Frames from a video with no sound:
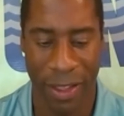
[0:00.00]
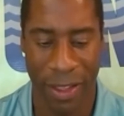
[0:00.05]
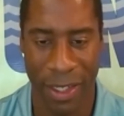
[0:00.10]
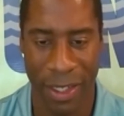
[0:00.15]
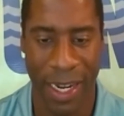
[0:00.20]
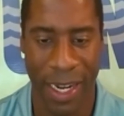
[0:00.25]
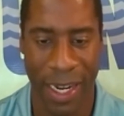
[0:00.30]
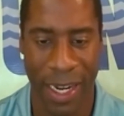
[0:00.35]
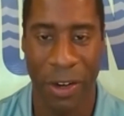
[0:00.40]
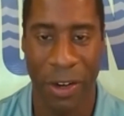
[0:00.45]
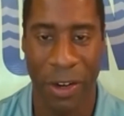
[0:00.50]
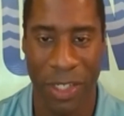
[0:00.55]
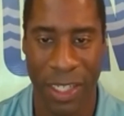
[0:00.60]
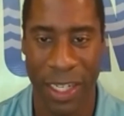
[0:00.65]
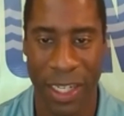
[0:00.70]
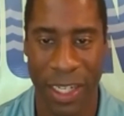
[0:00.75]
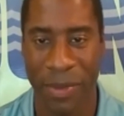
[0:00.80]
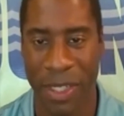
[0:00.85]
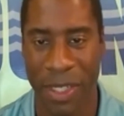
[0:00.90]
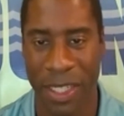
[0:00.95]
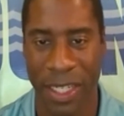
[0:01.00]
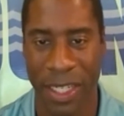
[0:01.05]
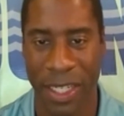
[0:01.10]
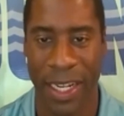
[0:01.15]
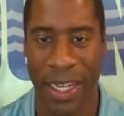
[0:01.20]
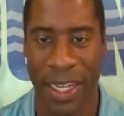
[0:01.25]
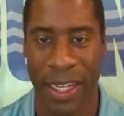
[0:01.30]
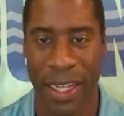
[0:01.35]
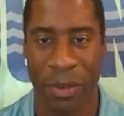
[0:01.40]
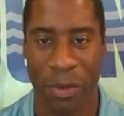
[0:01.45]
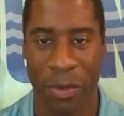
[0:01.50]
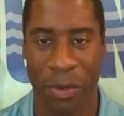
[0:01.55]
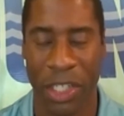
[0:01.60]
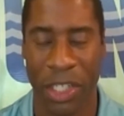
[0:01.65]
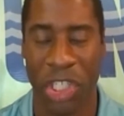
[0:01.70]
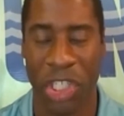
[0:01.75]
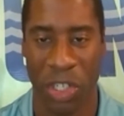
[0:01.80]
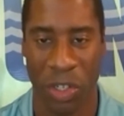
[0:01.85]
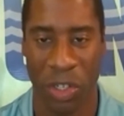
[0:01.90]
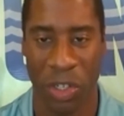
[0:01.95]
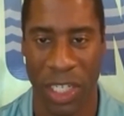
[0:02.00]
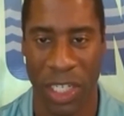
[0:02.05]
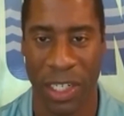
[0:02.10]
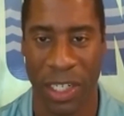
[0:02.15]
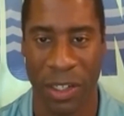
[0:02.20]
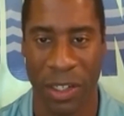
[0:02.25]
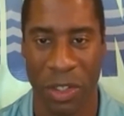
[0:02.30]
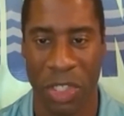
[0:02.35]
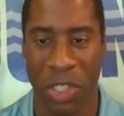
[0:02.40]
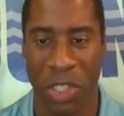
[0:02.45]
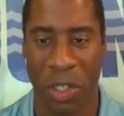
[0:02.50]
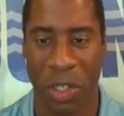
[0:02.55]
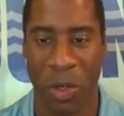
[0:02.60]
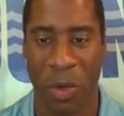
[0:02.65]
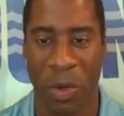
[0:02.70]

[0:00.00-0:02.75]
the entire team is taking a redshirt year. So